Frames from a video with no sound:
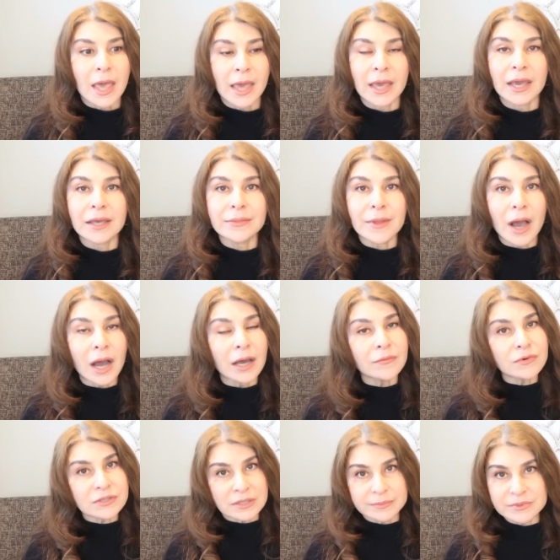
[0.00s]
And I
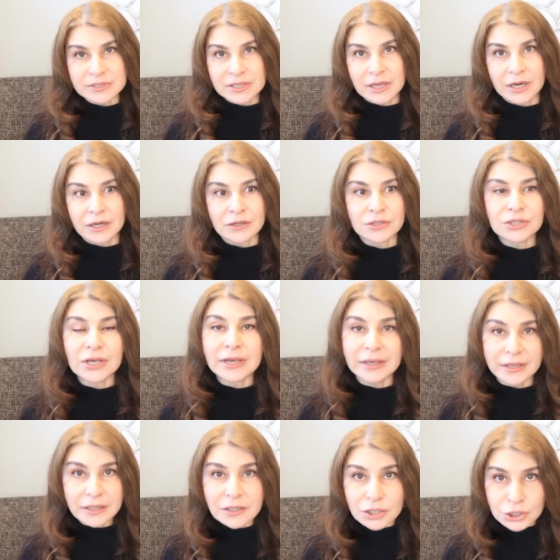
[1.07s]
was upstairs
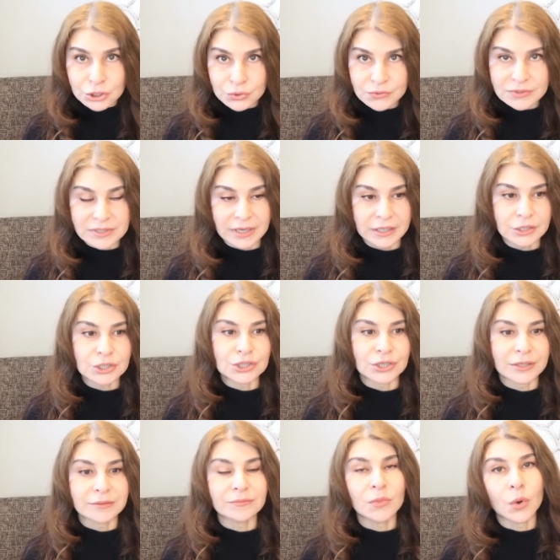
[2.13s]
in a shoe
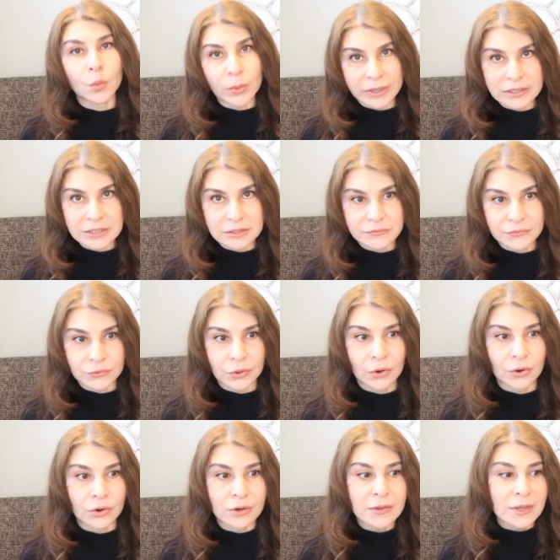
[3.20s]
section waiting for
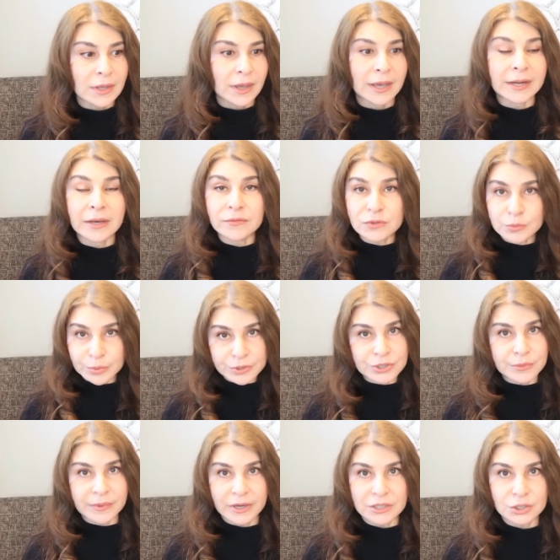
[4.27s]
her. And I was
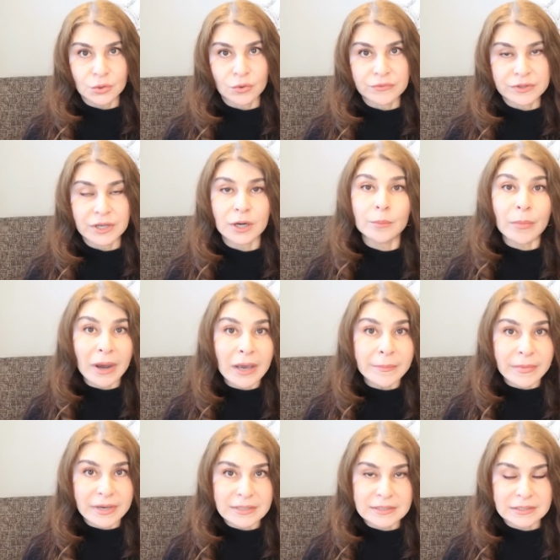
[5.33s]
pretty much over there by
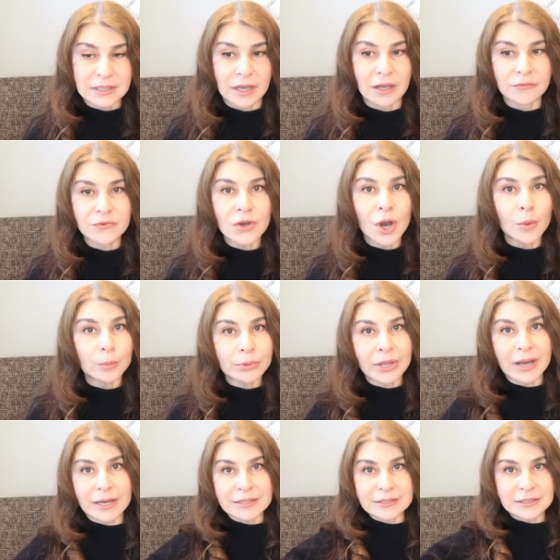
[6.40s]
myself.
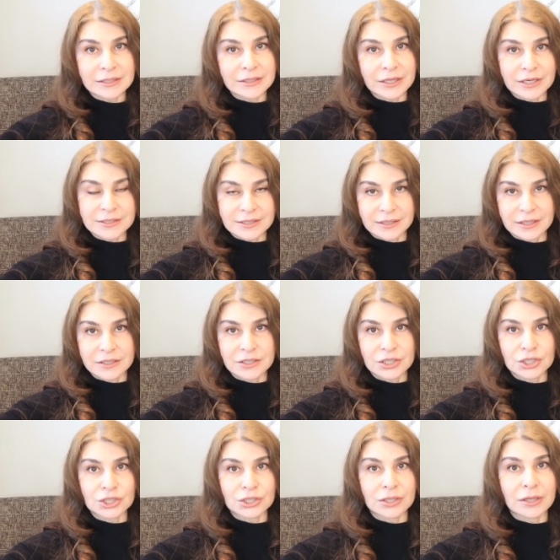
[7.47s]
Plus there is an
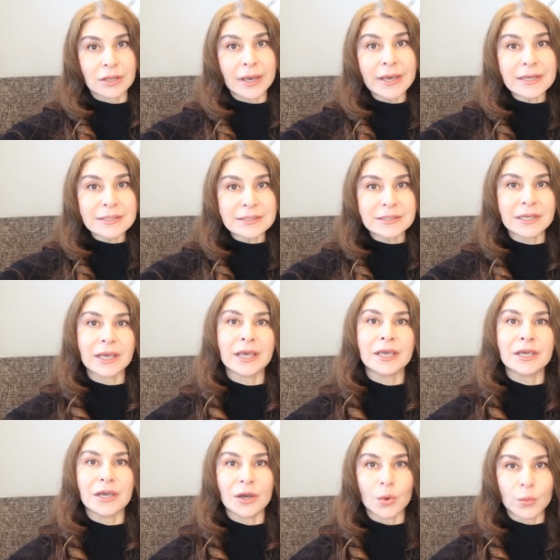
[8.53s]
additional
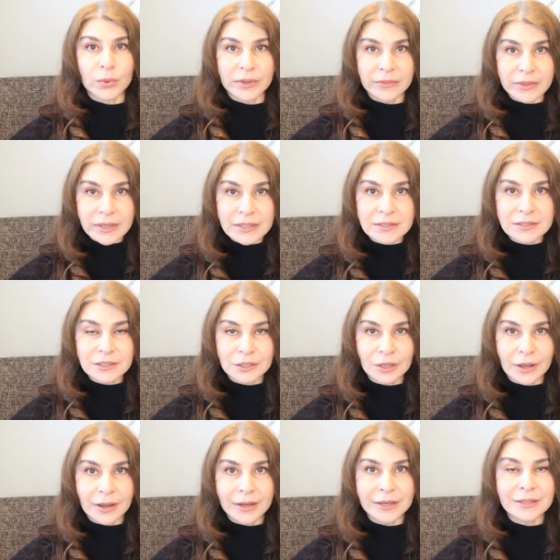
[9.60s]
SA with his
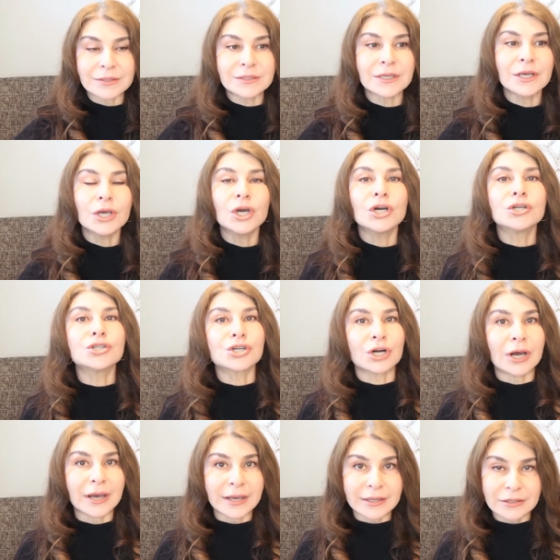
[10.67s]
clients
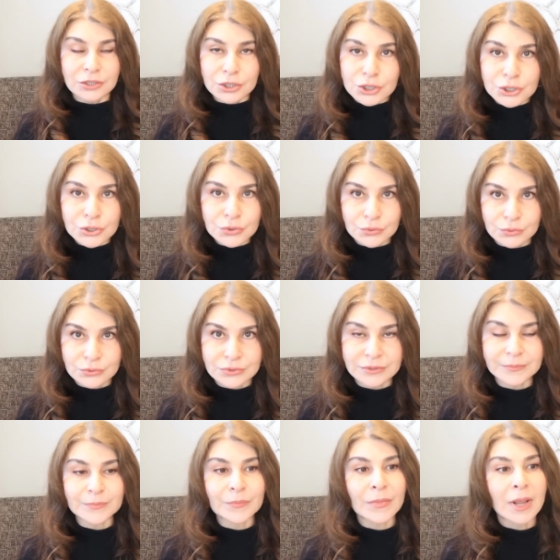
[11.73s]
trying shoes.